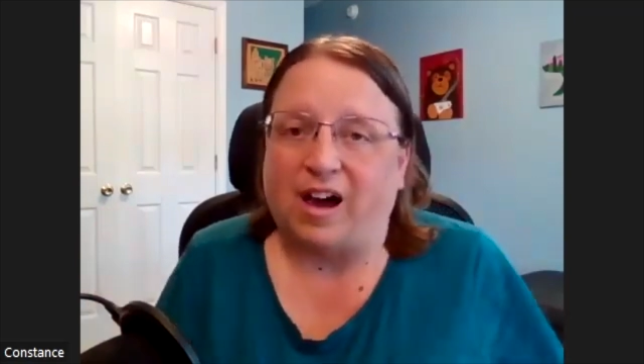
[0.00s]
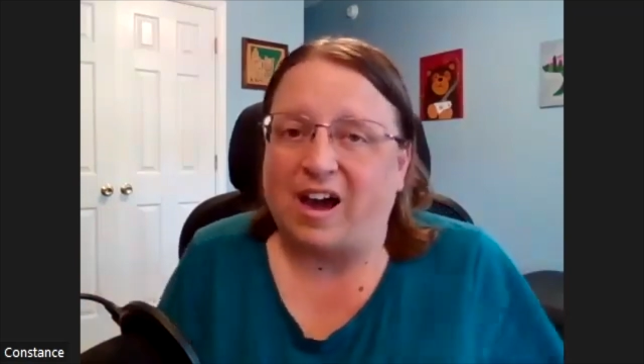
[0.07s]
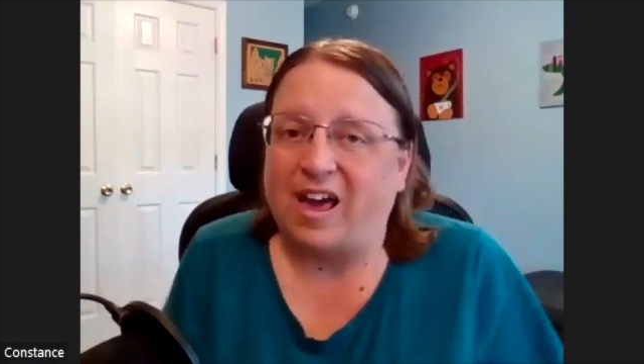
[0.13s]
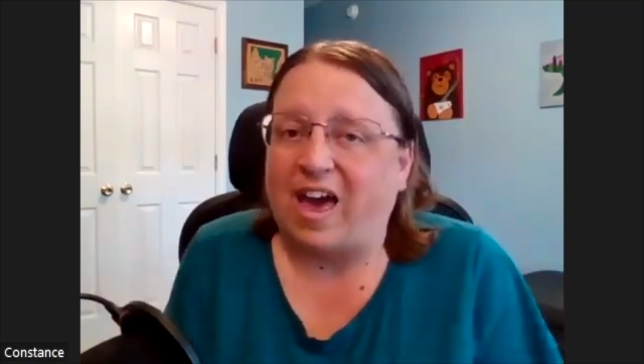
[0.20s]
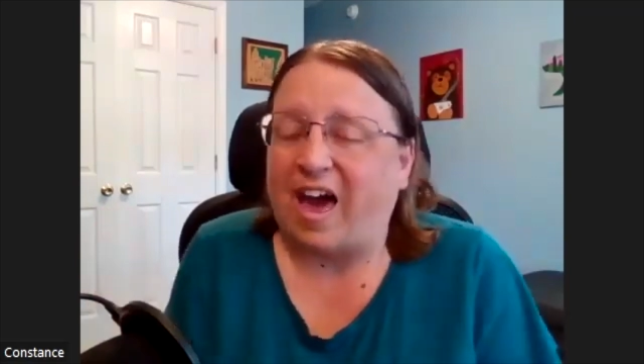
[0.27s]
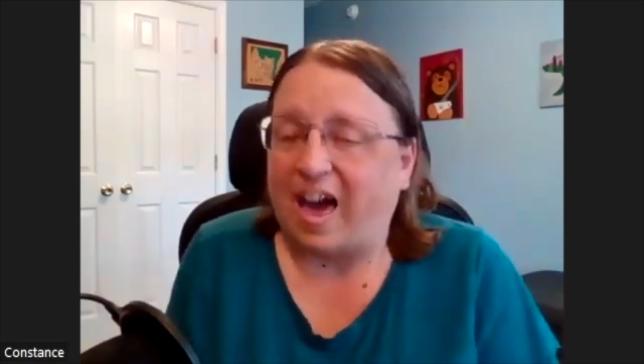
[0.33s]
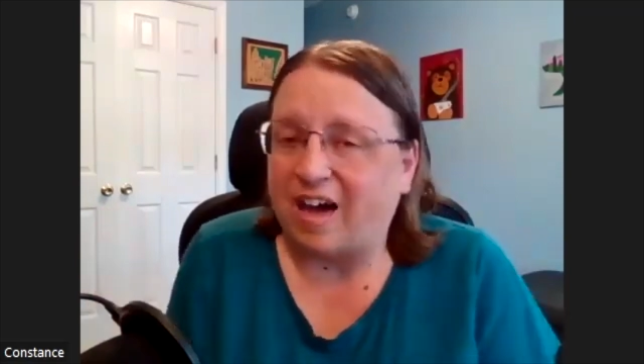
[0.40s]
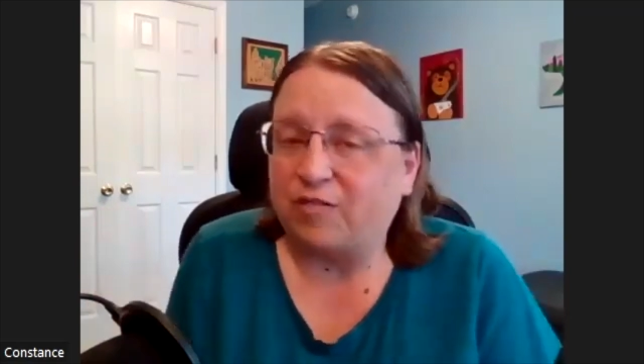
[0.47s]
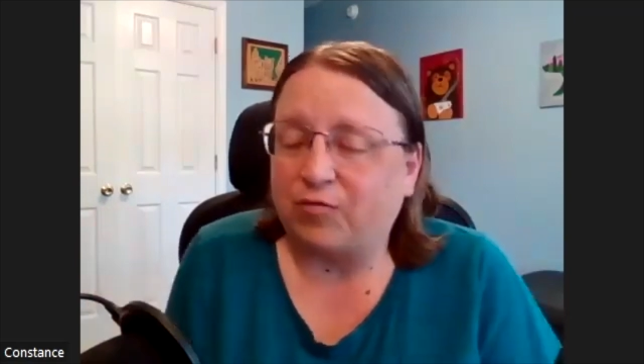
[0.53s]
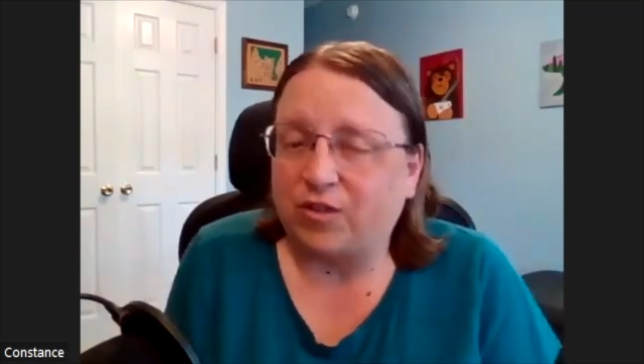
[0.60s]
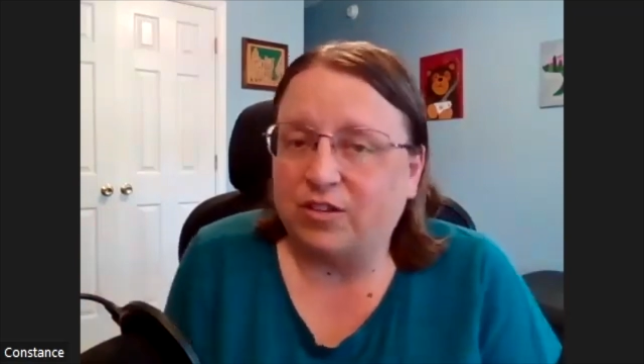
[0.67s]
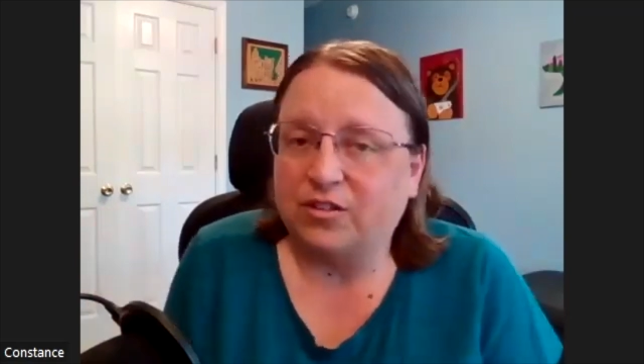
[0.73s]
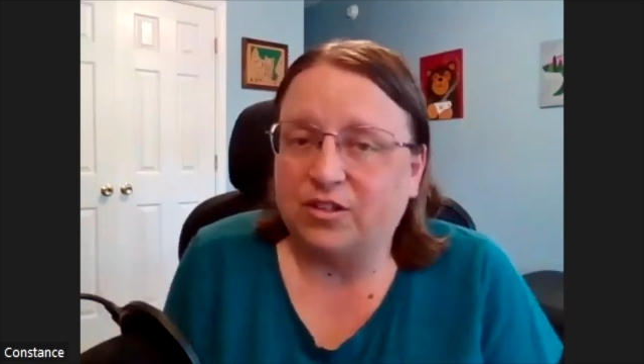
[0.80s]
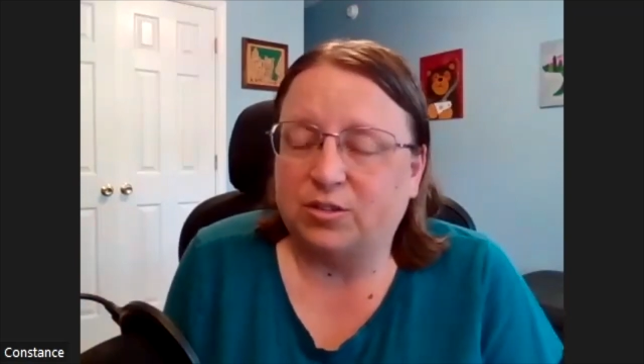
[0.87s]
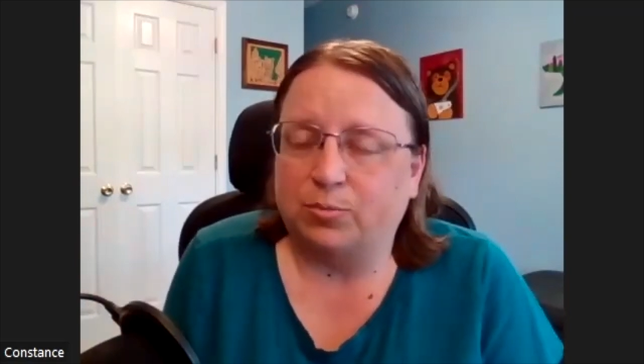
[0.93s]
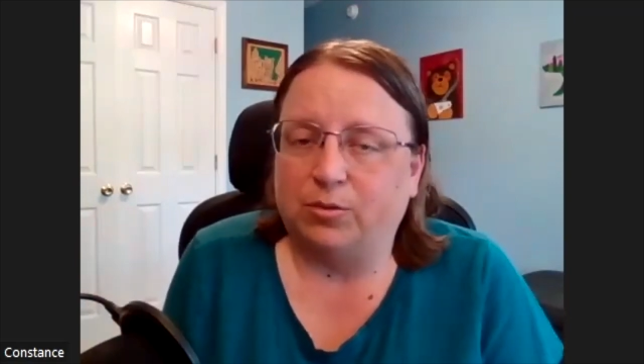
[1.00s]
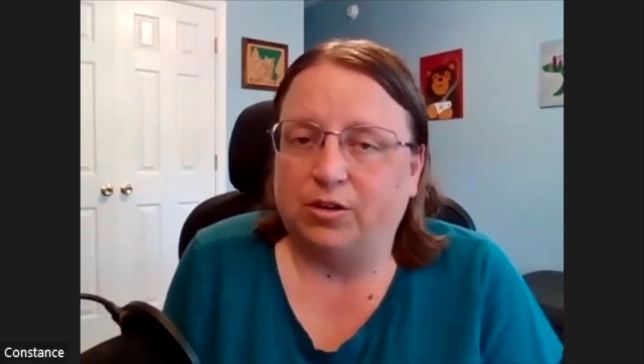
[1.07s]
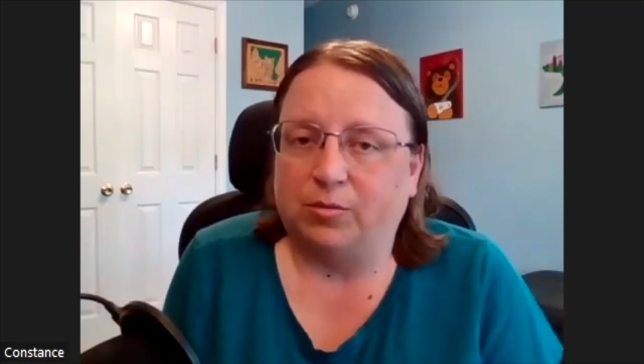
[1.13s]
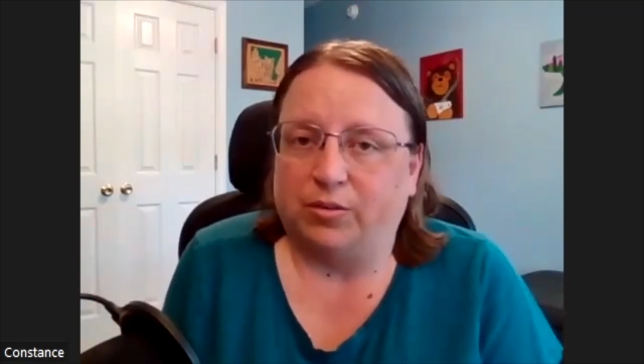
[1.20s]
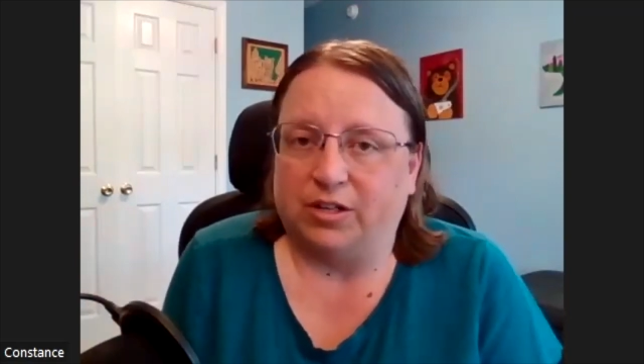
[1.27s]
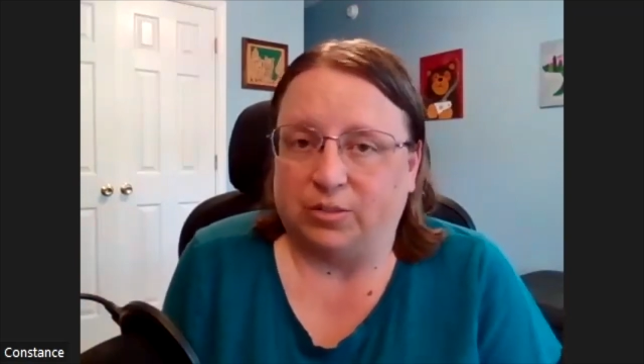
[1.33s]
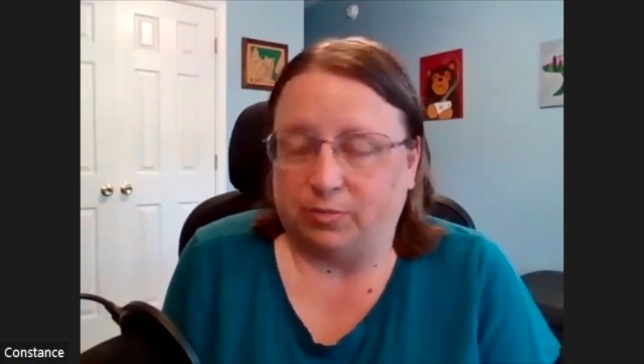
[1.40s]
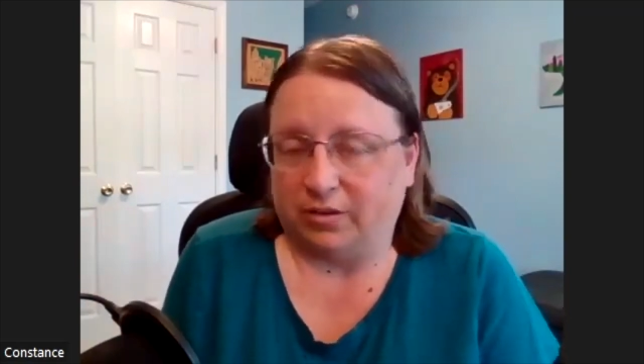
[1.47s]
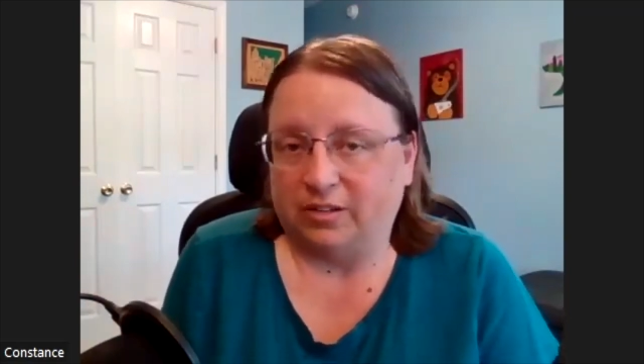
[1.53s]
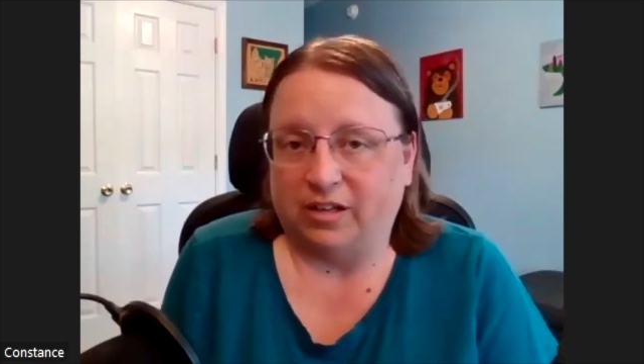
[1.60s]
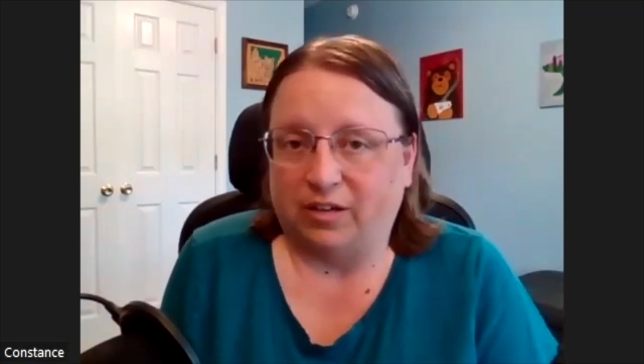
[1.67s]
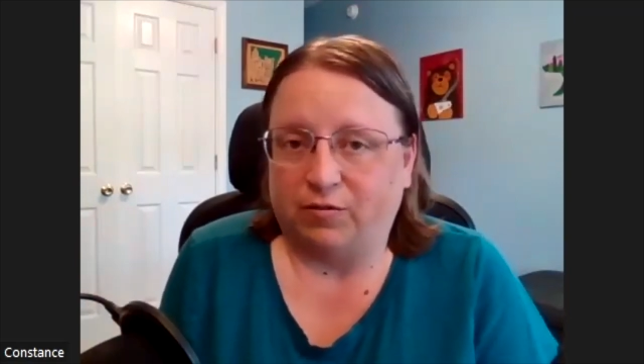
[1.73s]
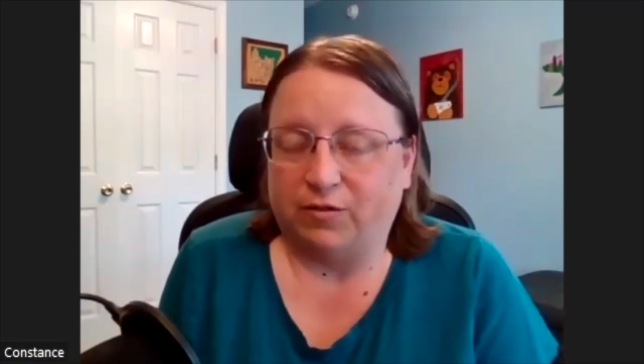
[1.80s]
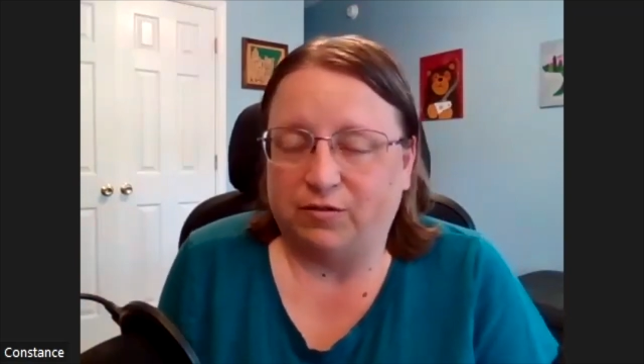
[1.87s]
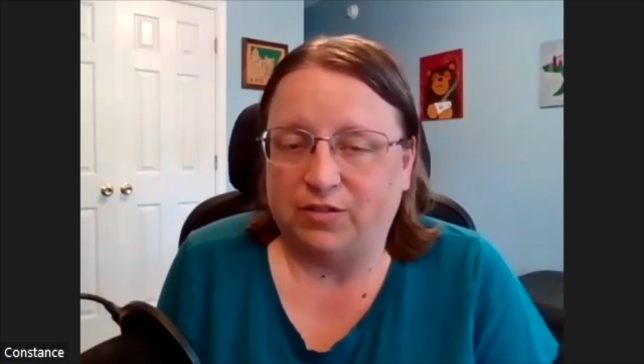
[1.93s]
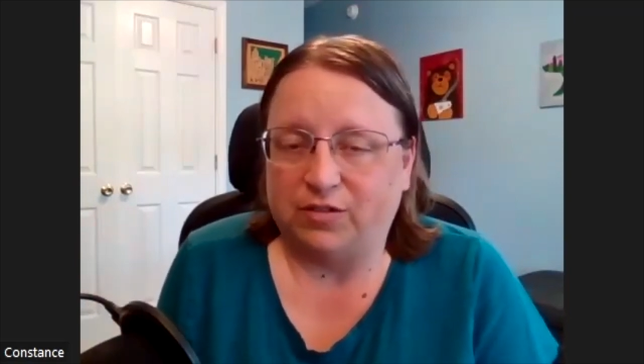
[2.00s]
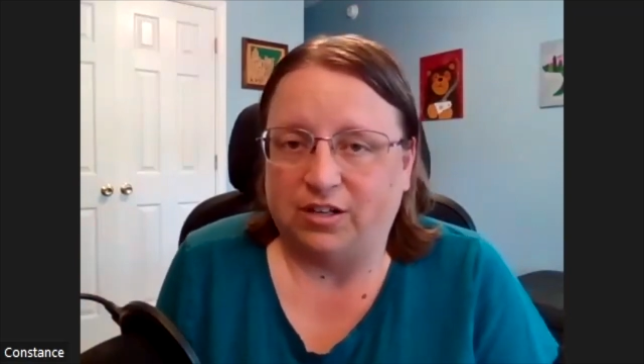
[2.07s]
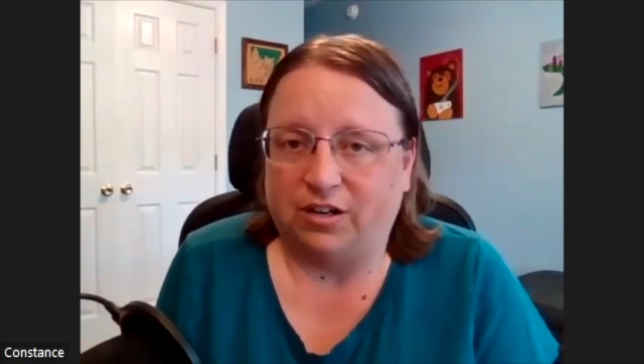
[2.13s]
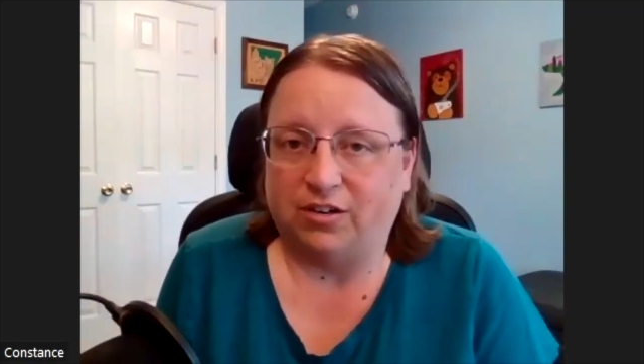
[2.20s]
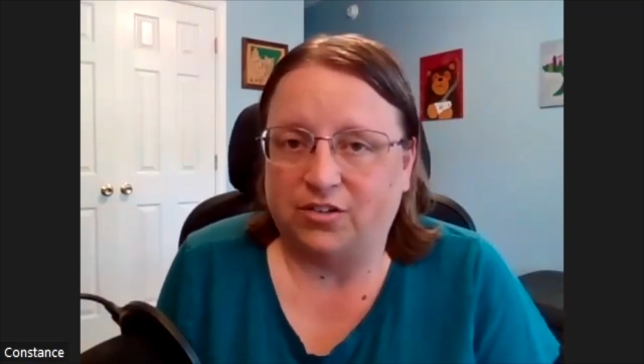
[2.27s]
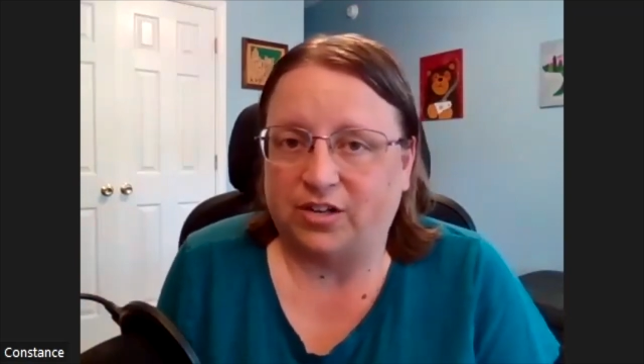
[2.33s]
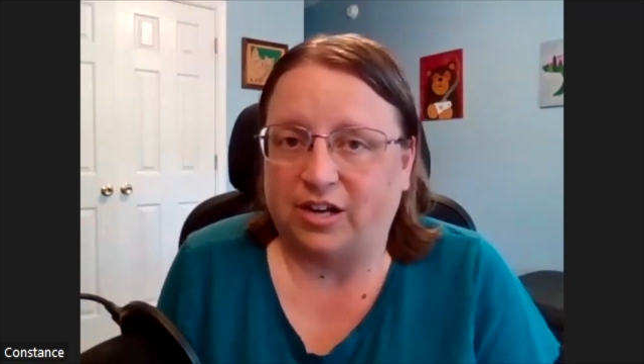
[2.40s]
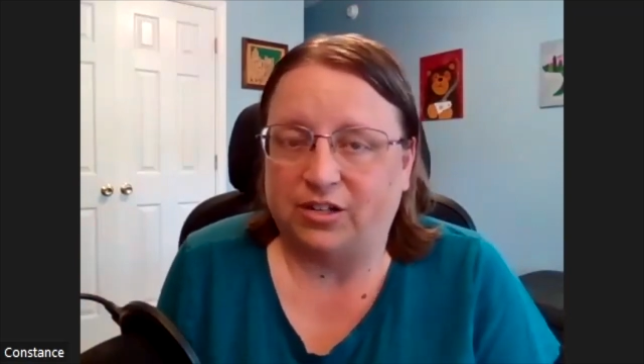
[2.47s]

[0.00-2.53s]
I have read this book, but it's been like 15 years.